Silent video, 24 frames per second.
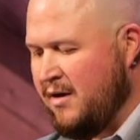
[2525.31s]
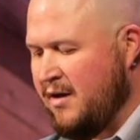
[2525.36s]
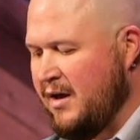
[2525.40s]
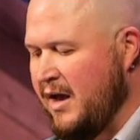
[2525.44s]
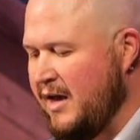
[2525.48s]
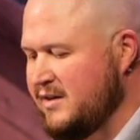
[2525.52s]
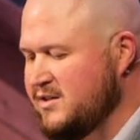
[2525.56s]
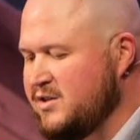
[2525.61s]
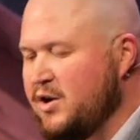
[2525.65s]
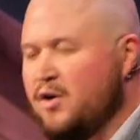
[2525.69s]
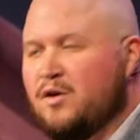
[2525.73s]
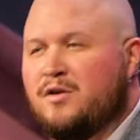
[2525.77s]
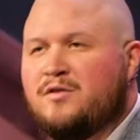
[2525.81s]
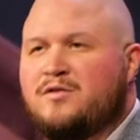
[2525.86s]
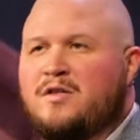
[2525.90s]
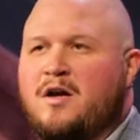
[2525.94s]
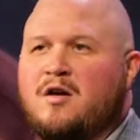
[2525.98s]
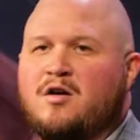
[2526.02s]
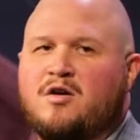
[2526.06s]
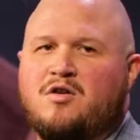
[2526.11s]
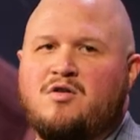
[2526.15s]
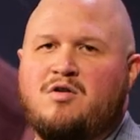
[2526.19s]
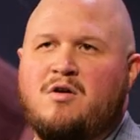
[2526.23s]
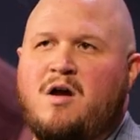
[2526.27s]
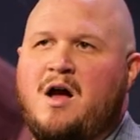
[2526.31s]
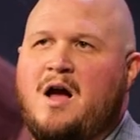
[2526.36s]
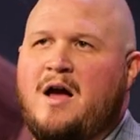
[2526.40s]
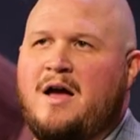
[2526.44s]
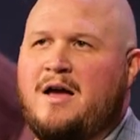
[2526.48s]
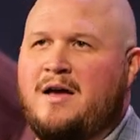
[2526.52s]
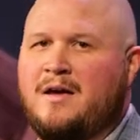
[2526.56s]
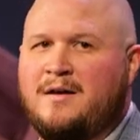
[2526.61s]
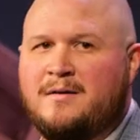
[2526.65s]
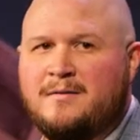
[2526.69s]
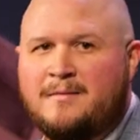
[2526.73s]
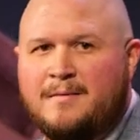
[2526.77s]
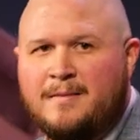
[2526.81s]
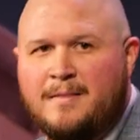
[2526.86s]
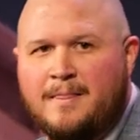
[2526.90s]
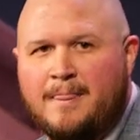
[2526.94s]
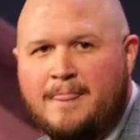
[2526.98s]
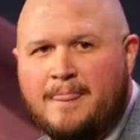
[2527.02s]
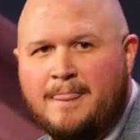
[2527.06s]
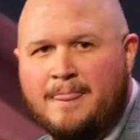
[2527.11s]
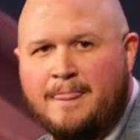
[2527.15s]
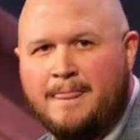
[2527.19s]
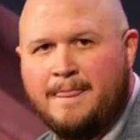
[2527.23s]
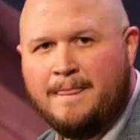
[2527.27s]
has heard their cry.
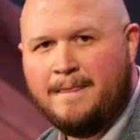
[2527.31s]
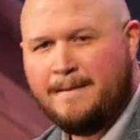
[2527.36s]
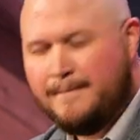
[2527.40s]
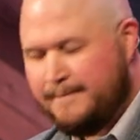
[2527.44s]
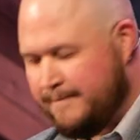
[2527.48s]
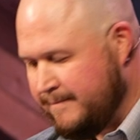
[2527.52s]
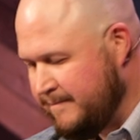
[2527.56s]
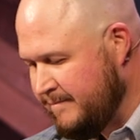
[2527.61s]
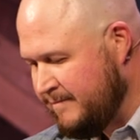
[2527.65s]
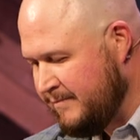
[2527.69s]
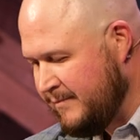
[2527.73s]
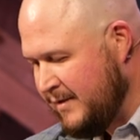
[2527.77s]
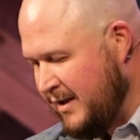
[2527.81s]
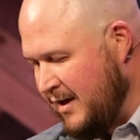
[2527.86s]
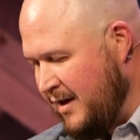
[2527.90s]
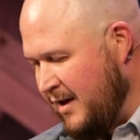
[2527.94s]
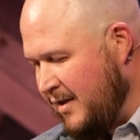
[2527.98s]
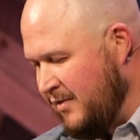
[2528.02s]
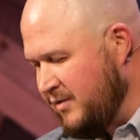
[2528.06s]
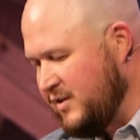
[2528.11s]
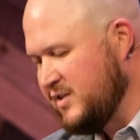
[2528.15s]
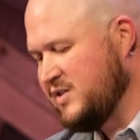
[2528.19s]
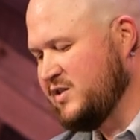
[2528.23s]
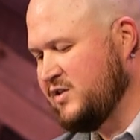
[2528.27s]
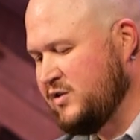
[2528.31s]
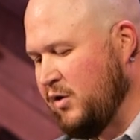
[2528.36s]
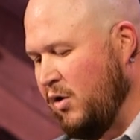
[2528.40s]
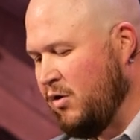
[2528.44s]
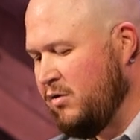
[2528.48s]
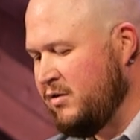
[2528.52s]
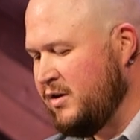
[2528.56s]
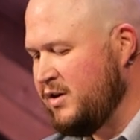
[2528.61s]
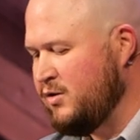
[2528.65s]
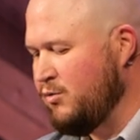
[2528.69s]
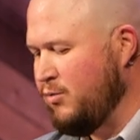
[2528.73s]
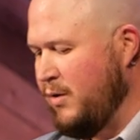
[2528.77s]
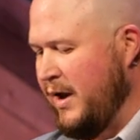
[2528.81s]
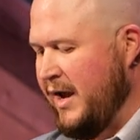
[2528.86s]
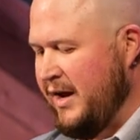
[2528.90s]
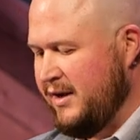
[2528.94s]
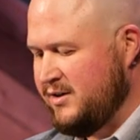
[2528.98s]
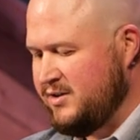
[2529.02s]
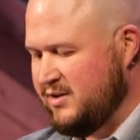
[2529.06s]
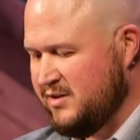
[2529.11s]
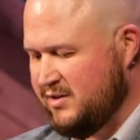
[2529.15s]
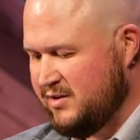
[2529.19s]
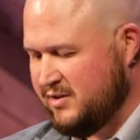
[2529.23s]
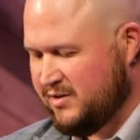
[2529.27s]
The stolen
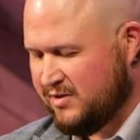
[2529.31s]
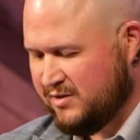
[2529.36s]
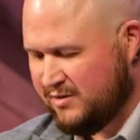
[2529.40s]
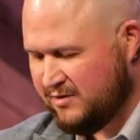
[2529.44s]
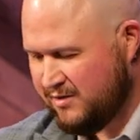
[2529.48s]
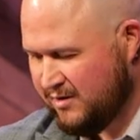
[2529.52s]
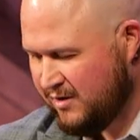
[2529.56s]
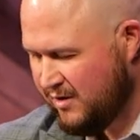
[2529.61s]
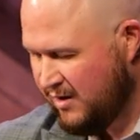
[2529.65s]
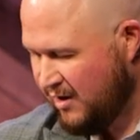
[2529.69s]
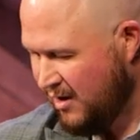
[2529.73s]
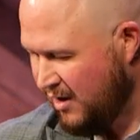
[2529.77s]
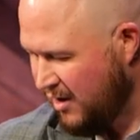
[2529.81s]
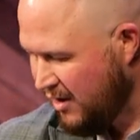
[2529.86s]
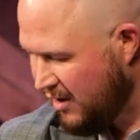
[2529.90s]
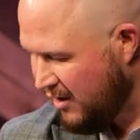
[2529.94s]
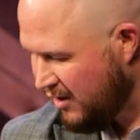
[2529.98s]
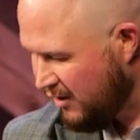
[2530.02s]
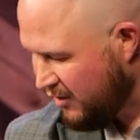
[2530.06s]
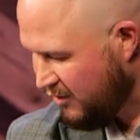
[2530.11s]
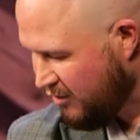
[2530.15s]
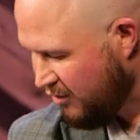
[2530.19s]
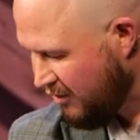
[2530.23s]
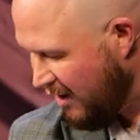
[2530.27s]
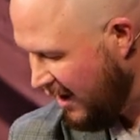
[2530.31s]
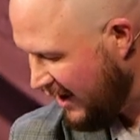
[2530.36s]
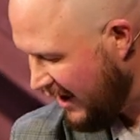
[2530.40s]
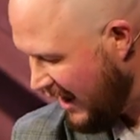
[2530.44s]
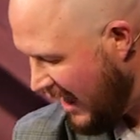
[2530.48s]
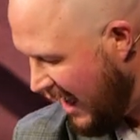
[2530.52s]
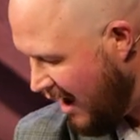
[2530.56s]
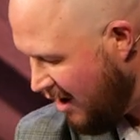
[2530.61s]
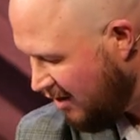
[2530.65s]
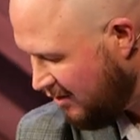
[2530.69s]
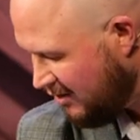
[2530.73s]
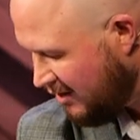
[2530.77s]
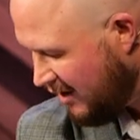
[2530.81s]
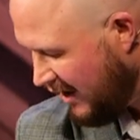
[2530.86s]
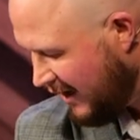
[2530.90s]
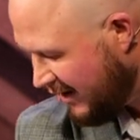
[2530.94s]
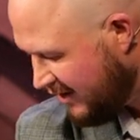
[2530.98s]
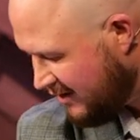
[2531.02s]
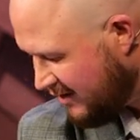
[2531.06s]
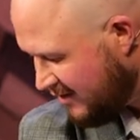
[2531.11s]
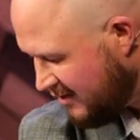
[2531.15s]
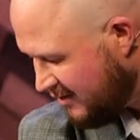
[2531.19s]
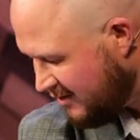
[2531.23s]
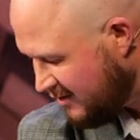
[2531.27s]
wages cry out
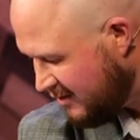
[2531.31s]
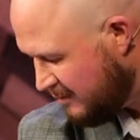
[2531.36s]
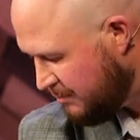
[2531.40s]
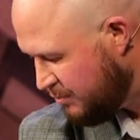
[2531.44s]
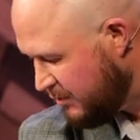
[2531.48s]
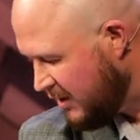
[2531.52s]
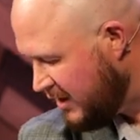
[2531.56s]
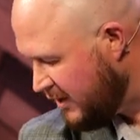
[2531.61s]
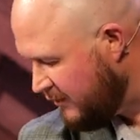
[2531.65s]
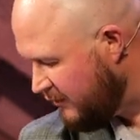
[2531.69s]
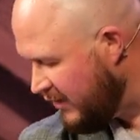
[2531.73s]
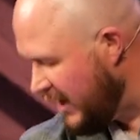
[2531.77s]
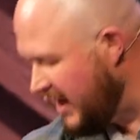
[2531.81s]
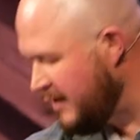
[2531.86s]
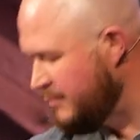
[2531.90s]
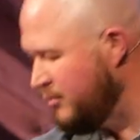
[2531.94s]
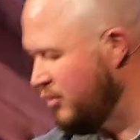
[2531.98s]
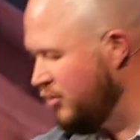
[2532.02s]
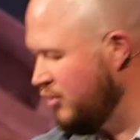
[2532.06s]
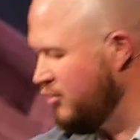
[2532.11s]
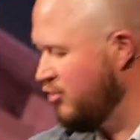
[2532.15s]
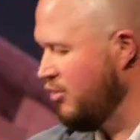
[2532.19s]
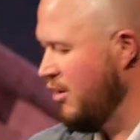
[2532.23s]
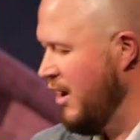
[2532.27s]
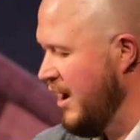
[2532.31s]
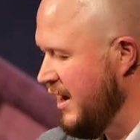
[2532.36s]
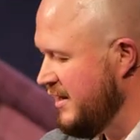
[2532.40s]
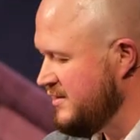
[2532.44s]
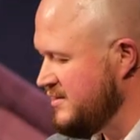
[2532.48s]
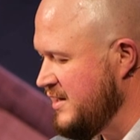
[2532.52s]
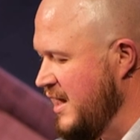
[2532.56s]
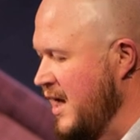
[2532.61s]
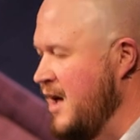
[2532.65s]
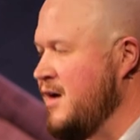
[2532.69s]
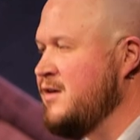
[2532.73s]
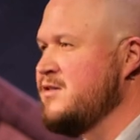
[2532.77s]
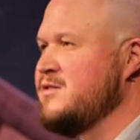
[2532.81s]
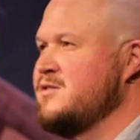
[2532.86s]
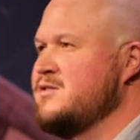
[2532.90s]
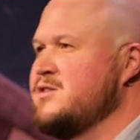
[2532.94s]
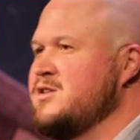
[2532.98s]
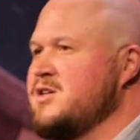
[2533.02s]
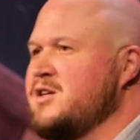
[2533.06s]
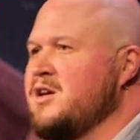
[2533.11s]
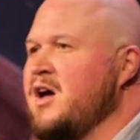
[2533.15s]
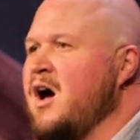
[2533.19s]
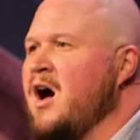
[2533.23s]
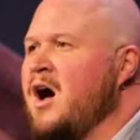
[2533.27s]
like the blood of Abel cries out
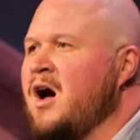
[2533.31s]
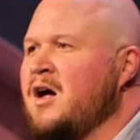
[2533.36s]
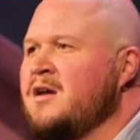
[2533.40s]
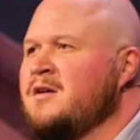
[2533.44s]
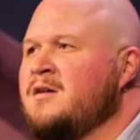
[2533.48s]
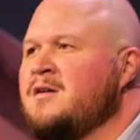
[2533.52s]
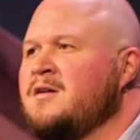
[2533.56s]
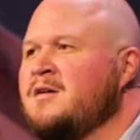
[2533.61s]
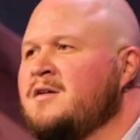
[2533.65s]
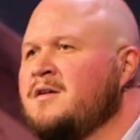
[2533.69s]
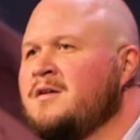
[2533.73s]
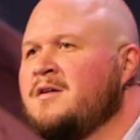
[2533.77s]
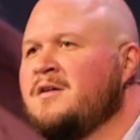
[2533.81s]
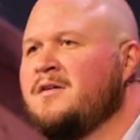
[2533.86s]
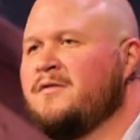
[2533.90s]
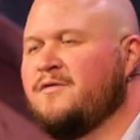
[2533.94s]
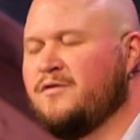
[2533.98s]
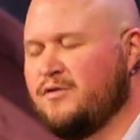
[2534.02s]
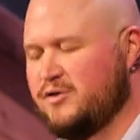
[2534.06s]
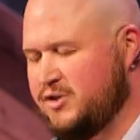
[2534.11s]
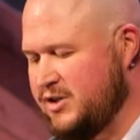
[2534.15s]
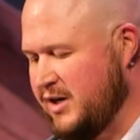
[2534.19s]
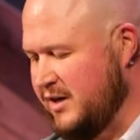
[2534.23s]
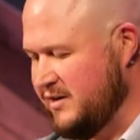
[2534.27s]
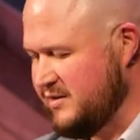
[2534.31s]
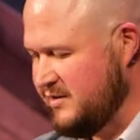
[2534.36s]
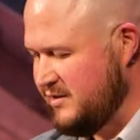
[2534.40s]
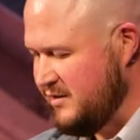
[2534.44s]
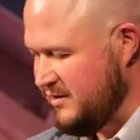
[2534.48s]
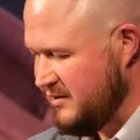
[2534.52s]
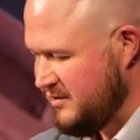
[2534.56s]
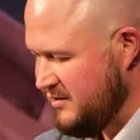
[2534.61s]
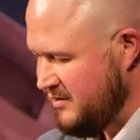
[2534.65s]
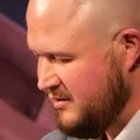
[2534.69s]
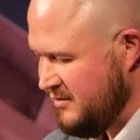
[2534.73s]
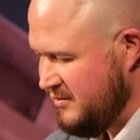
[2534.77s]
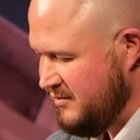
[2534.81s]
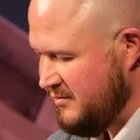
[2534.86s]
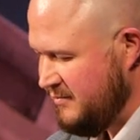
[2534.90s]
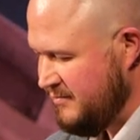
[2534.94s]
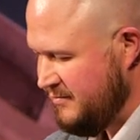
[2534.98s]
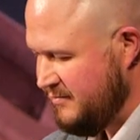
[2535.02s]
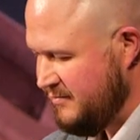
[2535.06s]
to God for justice.